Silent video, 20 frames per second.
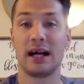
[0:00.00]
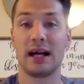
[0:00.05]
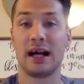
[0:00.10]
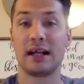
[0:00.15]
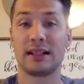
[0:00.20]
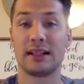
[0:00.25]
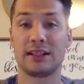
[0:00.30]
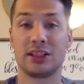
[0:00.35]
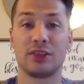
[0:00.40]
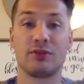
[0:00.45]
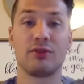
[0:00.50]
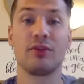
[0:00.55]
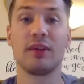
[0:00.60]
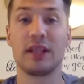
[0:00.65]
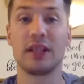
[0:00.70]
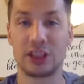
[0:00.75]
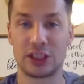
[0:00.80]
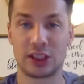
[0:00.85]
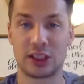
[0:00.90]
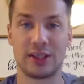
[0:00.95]
At your
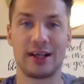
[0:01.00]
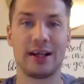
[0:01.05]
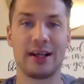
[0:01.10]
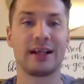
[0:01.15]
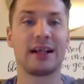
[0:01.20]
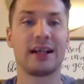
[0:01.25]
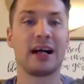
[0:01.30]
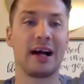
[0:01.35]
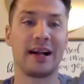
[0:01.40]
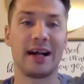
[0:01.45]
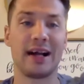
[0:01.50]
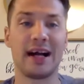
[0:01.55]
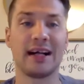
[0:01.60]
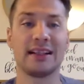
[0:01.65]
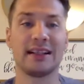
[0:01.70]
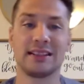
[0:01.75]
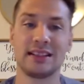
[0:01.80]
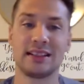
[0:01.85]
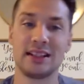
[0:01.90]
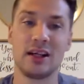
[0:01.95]
finish line, God
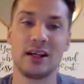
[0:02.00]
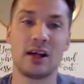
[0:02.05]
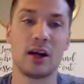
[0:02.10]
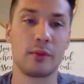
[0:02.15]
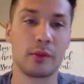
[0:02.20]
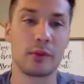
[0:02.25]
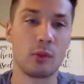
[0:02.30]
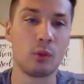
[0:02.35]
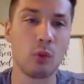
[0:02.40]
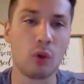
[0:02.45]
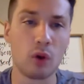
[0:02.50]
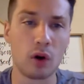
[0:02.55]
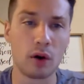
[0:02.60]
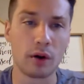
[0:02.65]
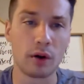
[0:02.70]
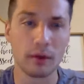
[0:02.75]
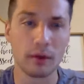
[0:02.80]
has a reward.